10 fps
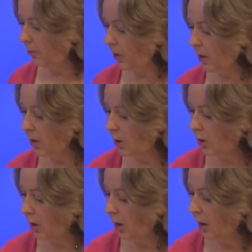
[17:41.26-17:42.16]

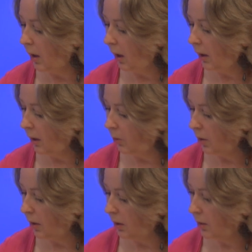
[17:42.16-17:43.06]
brush. And now
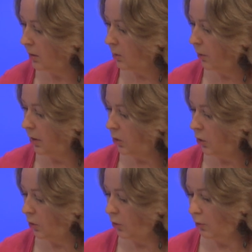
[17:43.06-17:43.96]
we're gonna switch
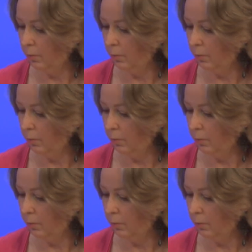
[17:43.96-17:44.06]
to